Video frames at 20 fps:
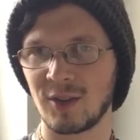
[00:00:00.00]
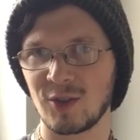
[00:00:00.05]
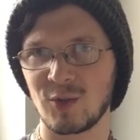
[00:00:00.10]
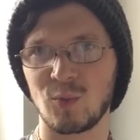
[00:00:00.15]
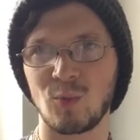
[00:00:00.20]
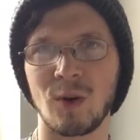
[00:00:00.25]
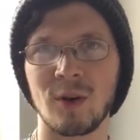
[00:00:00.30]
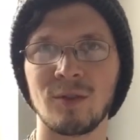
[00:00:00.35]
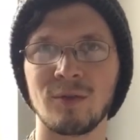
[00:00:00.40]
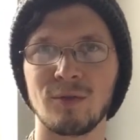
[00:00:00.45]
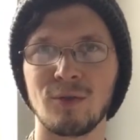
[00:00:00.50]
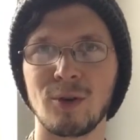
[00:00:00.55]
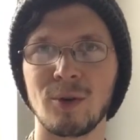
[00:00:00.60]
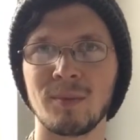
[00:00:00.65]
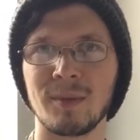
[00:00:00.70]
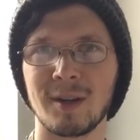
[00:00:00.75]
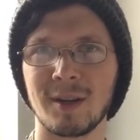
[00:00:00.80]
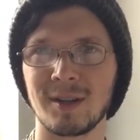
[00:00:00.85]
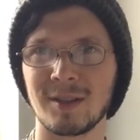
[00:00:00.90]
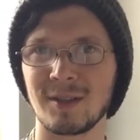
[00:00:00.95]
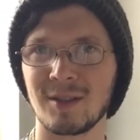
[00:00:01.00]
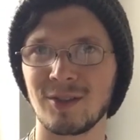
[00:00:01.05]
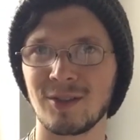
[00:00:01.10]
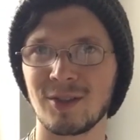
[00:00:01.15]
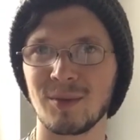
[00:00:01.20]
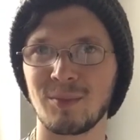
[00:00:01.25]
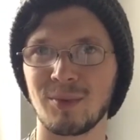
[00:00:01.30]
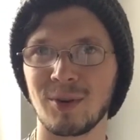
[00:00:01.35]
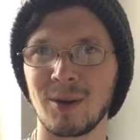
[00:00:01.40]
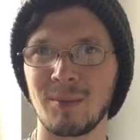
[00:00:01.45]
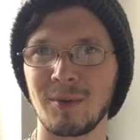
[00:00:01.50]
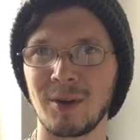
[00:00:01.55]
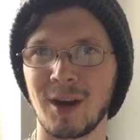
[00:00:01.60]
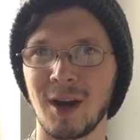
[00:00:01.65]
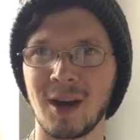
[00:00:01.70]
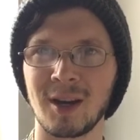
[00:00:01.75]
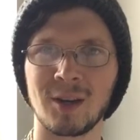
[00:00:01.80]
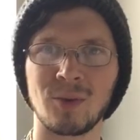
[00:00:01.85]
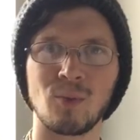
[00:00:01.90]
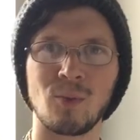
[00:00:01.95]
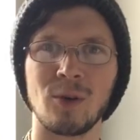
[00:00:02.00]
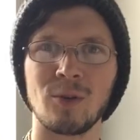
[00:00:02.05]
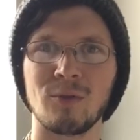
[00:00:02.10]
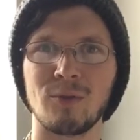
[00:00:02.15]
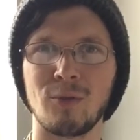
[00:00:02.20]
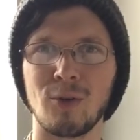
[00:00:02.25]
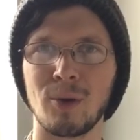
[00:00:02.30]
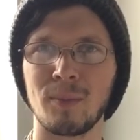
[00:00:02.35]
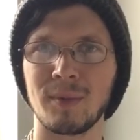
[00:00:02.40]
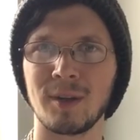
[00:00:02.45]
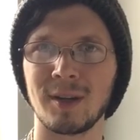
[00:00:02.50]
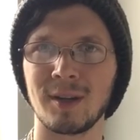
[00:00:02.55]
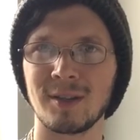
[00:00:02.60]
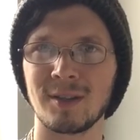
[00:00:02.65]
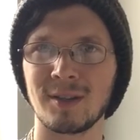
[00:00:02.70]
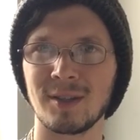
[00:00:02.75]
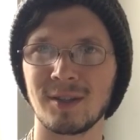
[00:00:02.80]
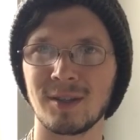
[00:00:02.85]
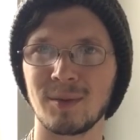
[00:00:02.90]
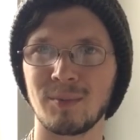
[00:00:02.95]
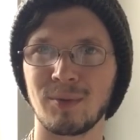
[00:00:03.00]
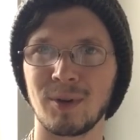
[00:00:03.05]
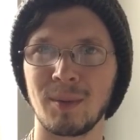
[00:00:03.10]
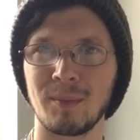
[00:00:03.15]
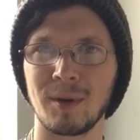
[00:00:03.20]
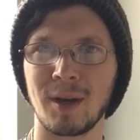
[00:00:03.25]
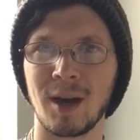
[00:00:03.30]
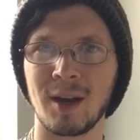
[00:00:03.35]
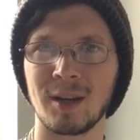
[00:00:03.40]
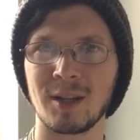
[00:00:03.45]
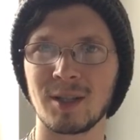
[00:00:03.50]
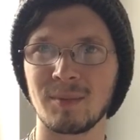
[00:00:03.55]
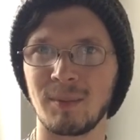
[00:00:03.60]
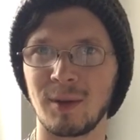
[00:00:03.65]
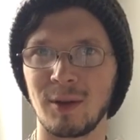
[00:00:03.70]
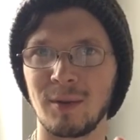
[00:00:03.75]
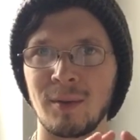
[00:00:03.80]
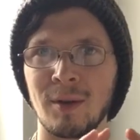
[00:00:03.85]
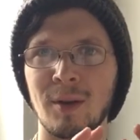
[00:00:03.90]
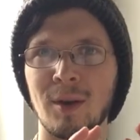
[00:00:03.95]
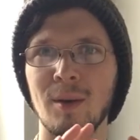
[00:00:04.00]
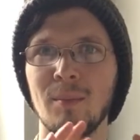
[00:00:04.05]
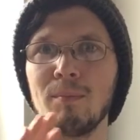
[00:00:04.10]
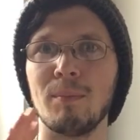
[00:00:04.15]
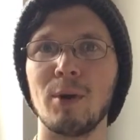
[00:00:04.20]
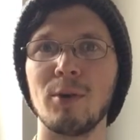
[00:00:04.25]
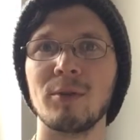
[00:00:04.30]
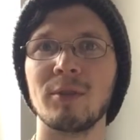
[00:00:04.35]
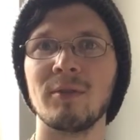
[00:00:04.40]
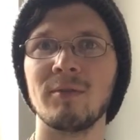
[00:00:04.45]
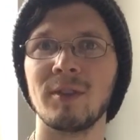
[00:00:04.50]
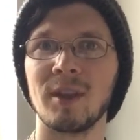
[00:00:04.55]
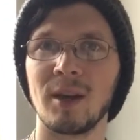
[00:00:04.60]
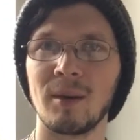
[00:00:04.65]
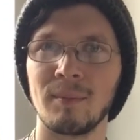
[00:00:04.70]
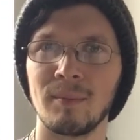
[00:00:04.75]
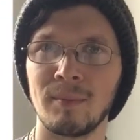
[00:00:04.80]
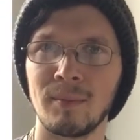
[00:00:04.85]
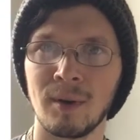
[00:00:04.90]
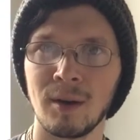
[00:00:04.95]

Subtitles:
one form that is the Supreme God and one form that is the Supreme Goddess, but both of them